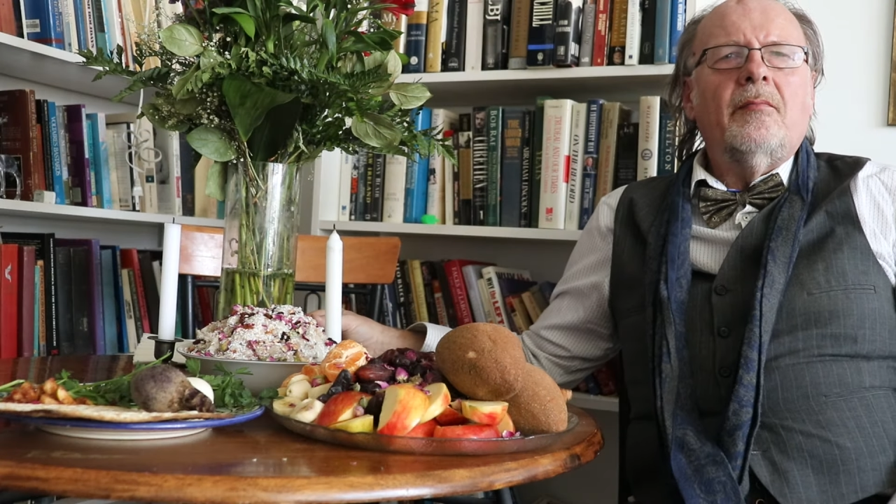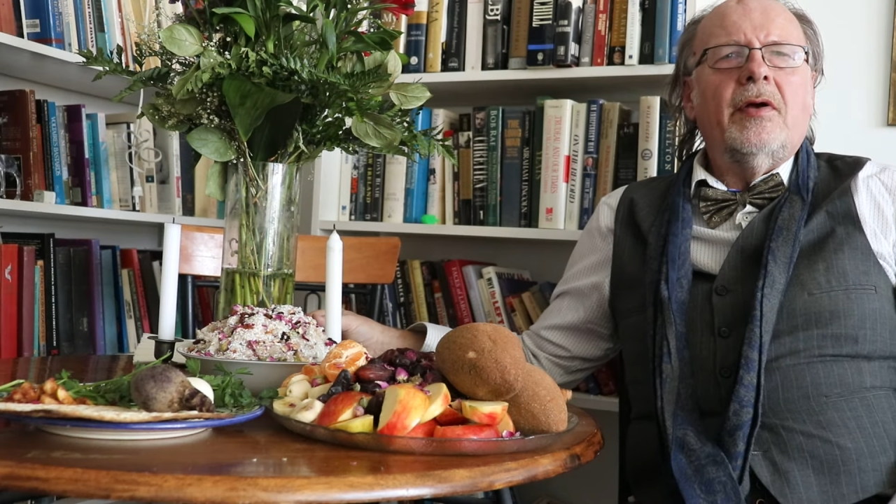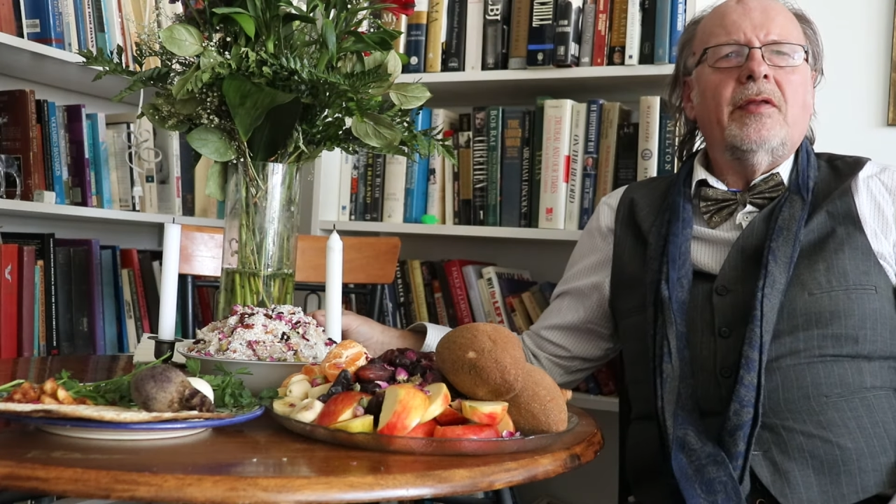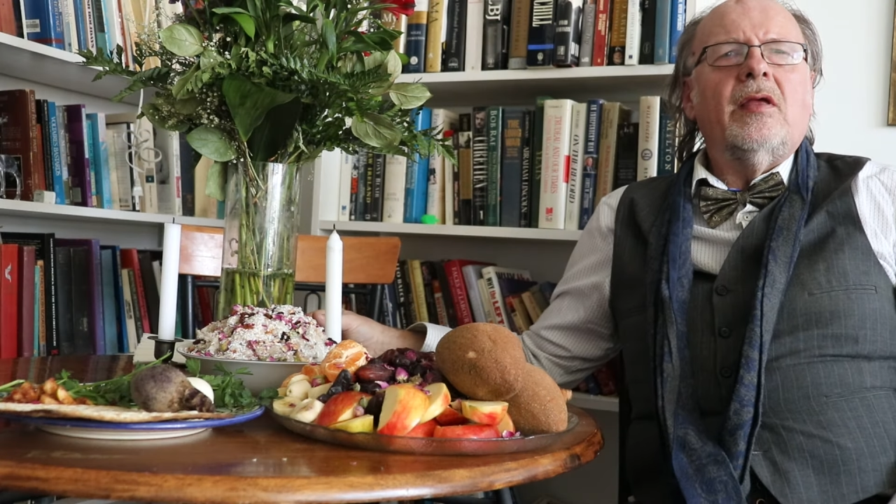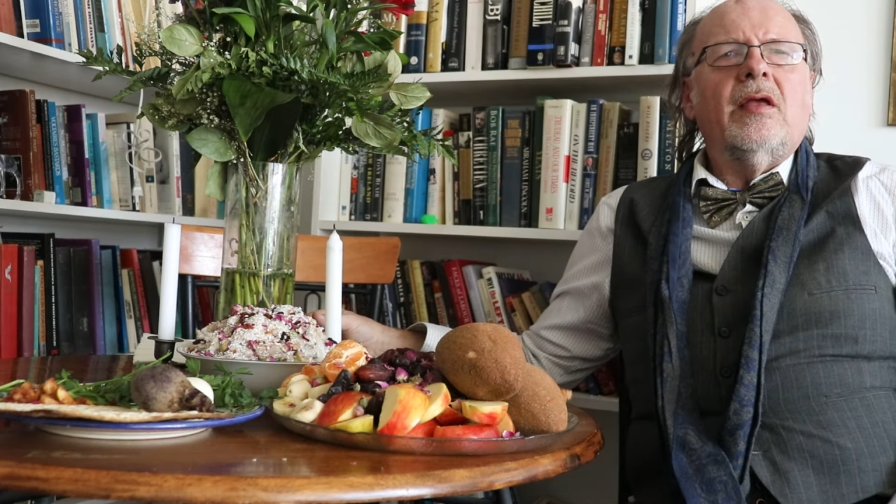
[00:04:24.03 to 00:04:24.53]

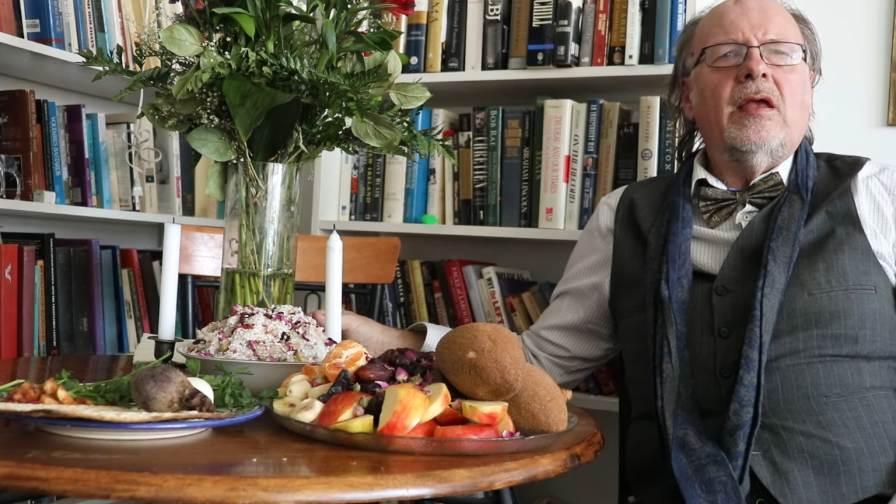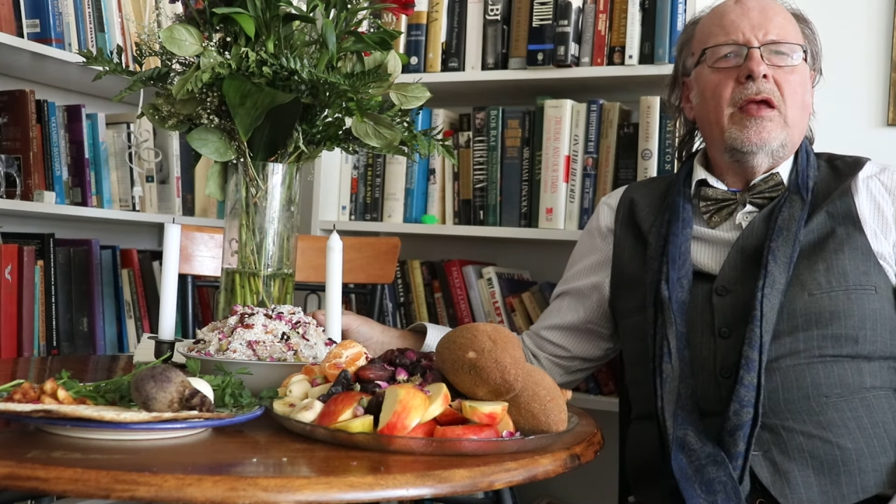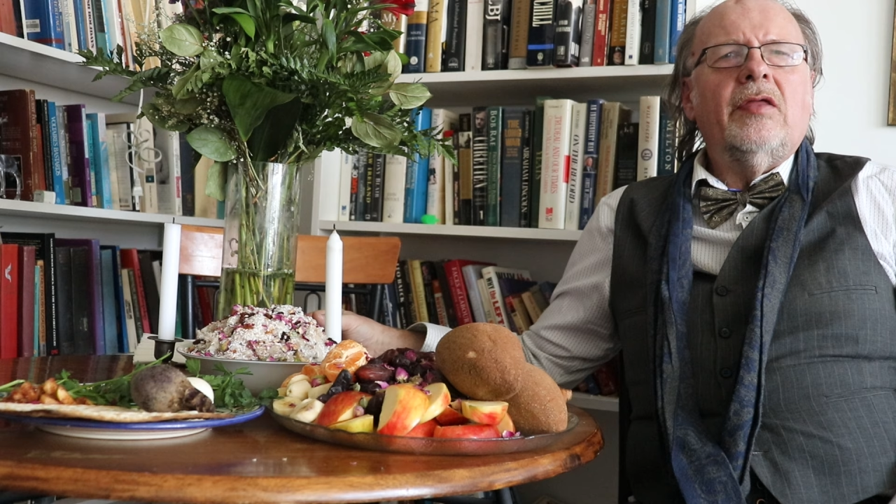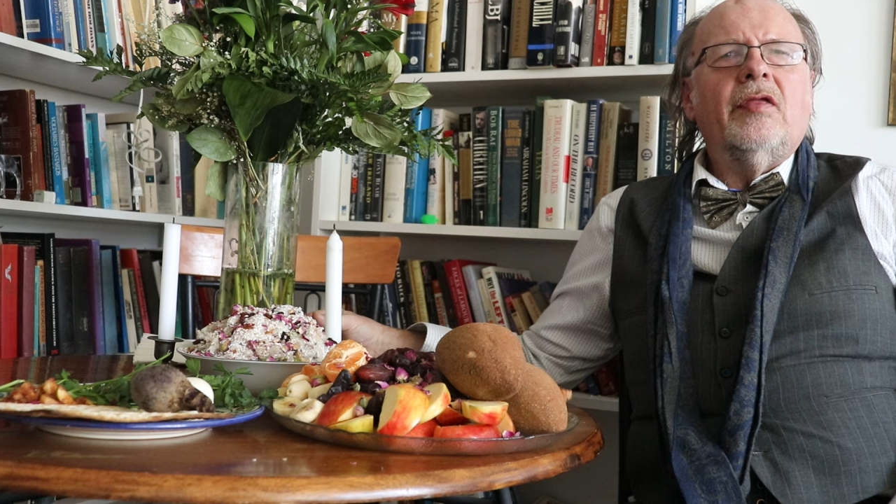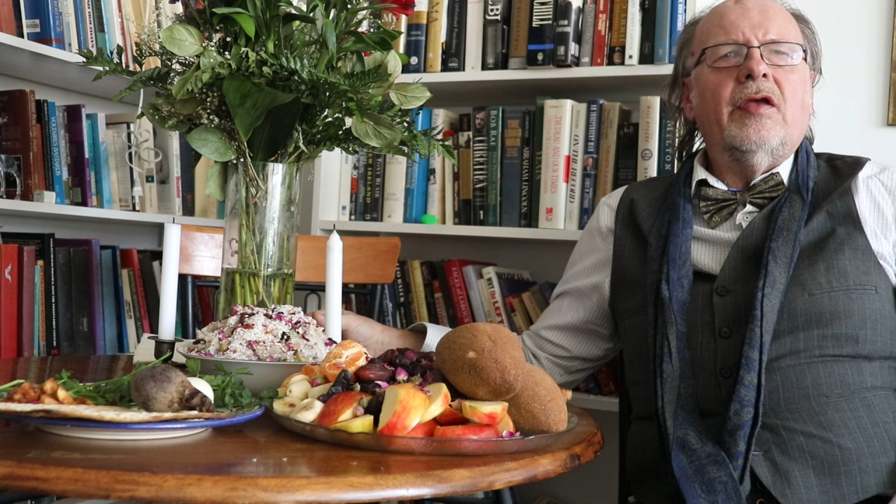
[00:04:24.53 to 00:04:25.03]
But
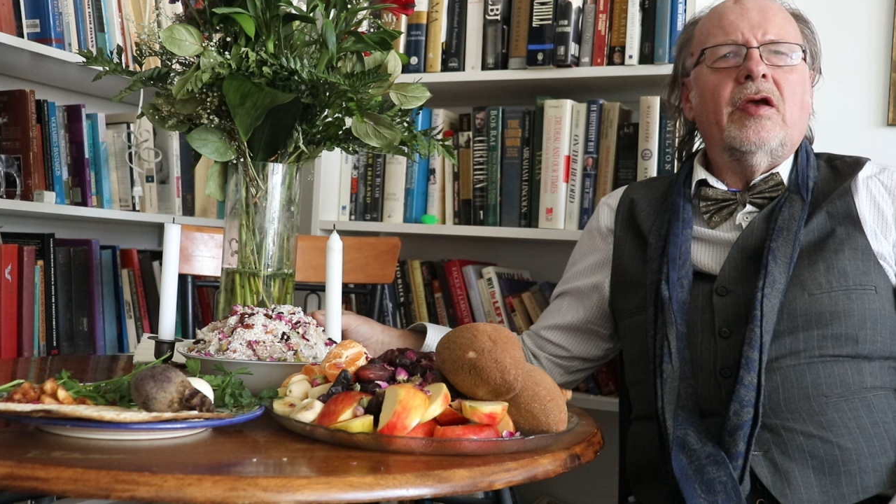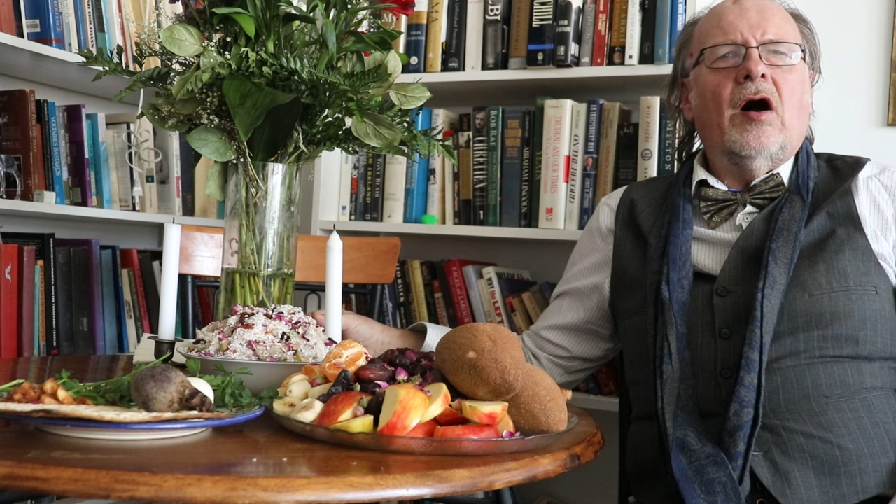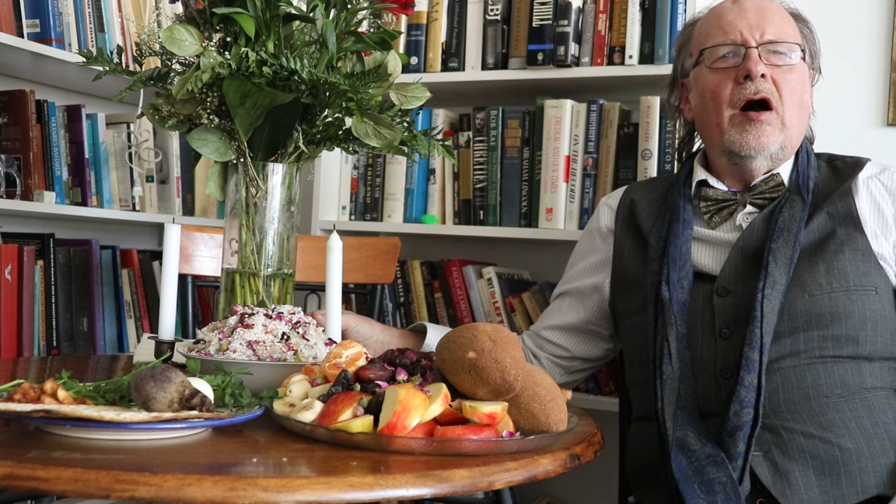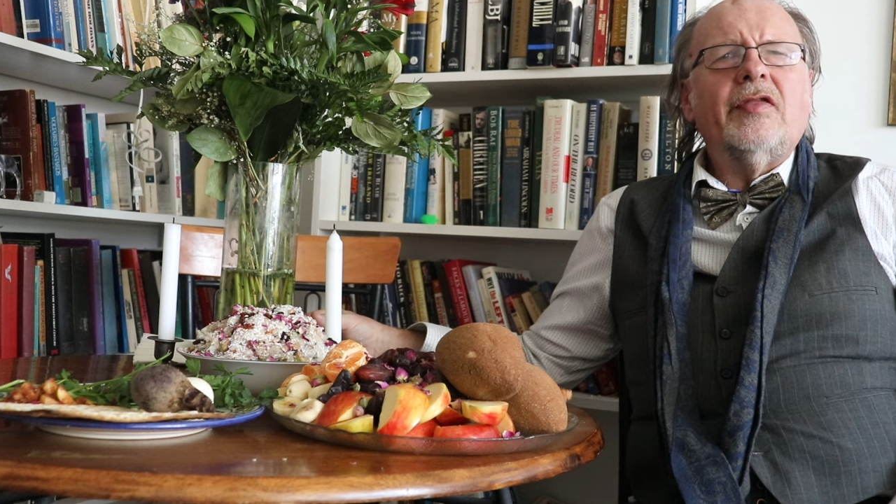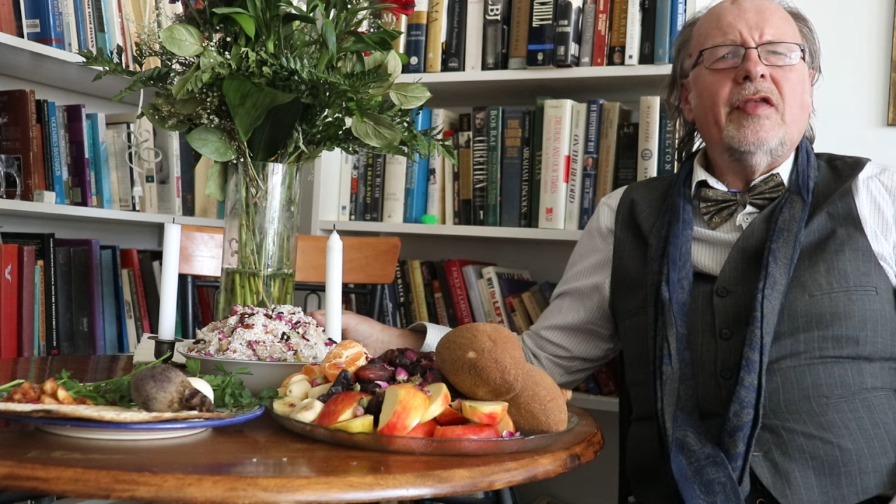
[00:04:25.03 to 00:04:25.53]
in the
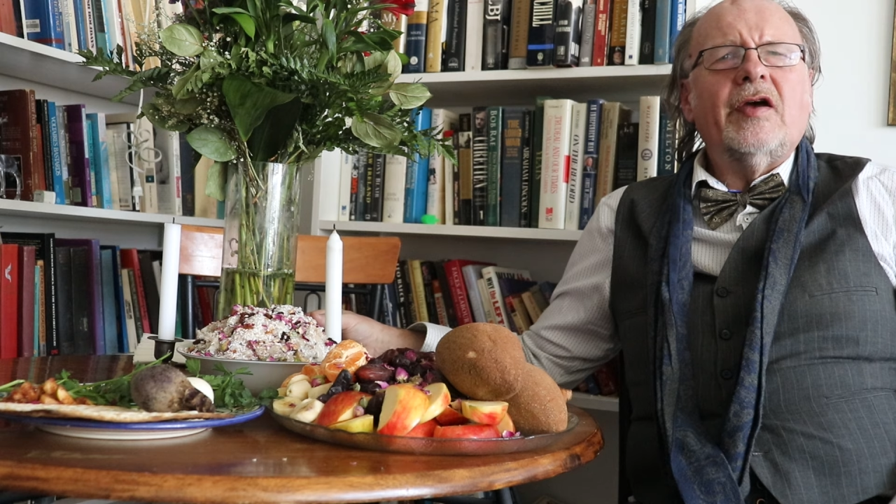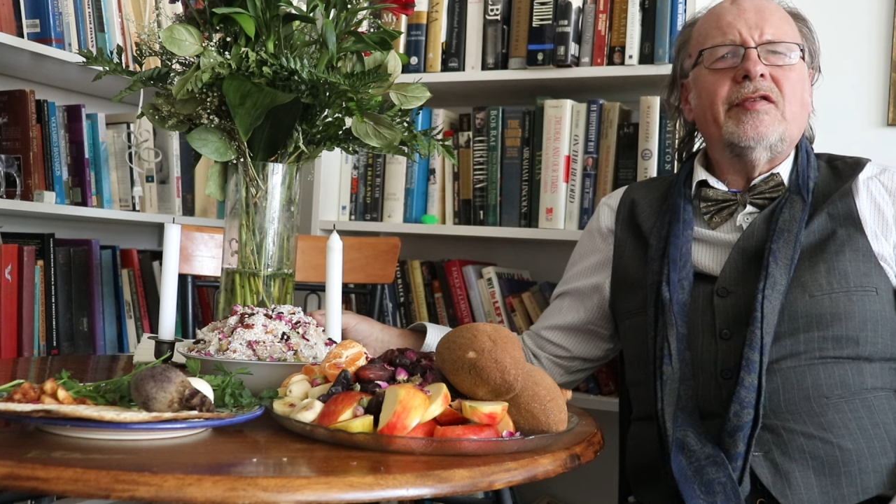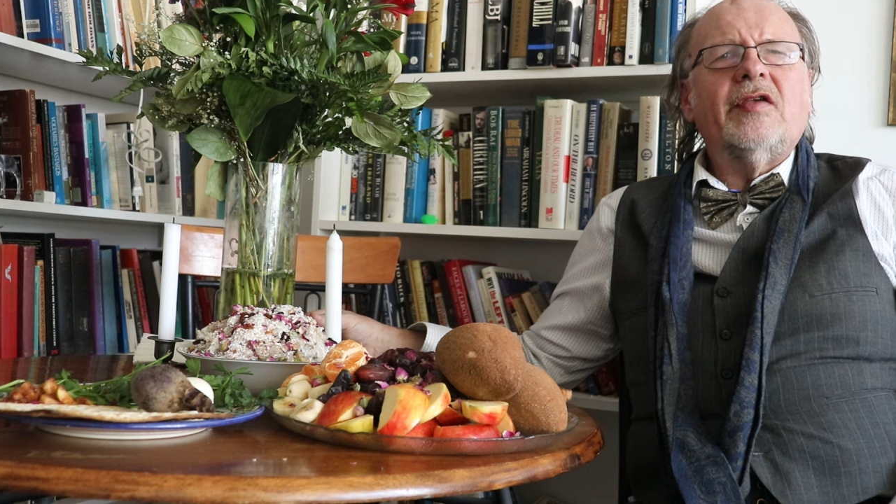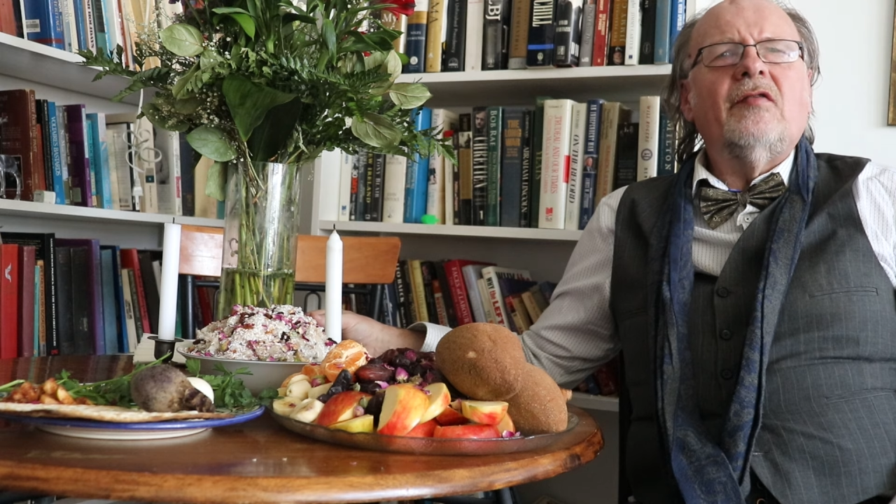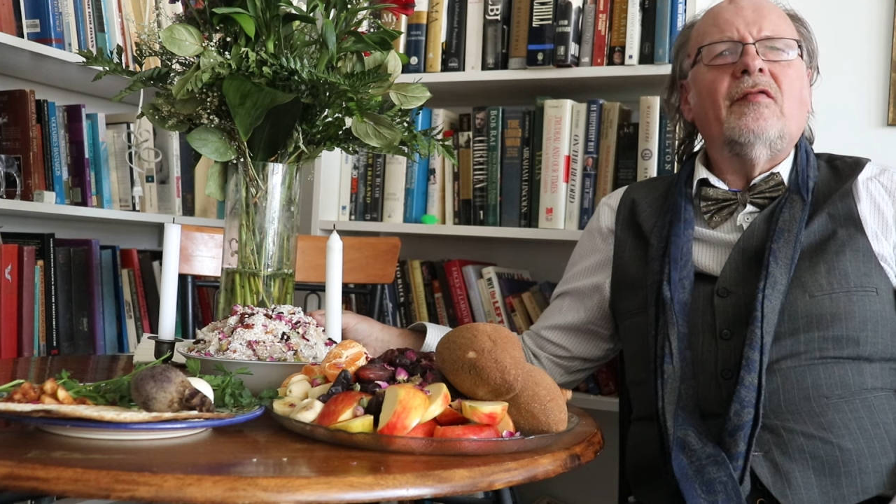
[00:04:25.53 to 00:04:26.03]

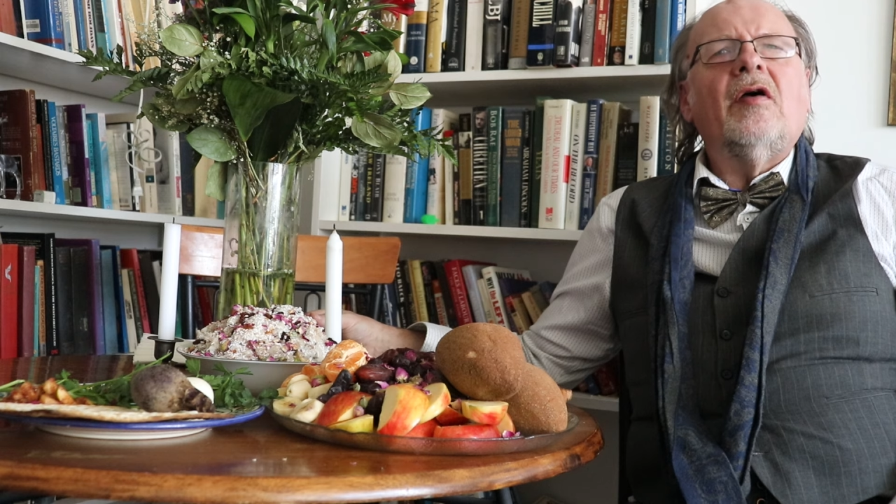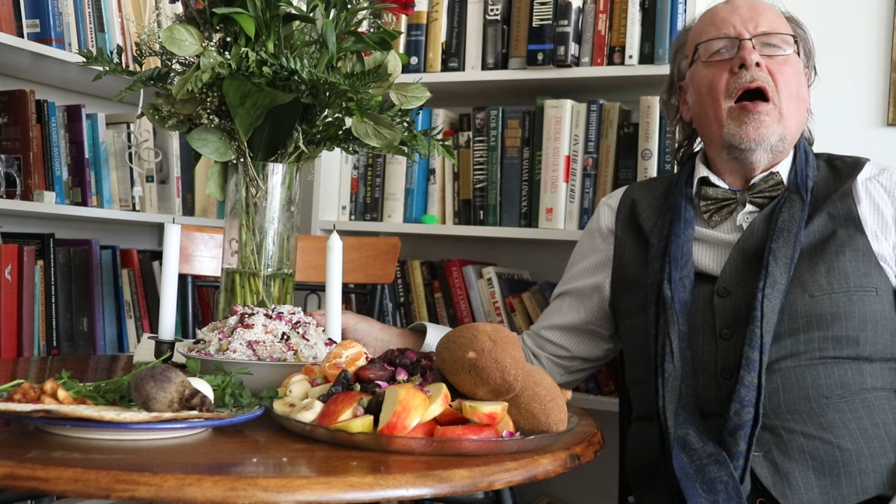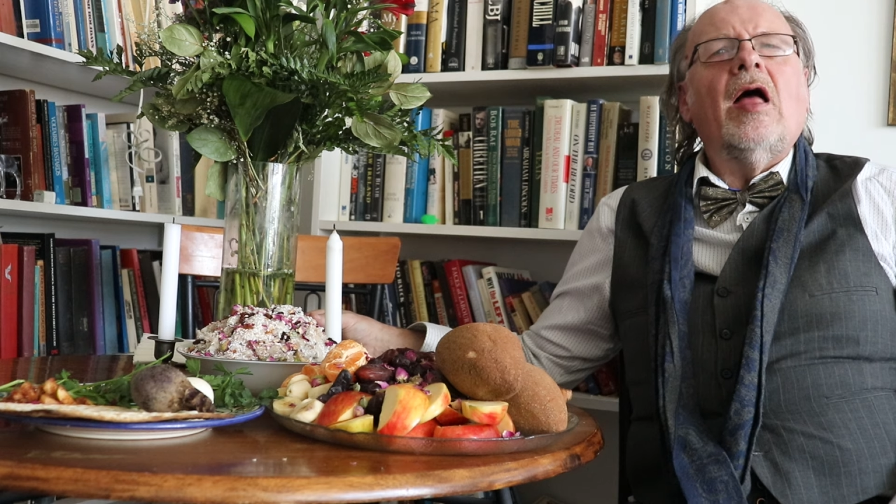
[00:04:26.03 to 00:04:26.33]
context of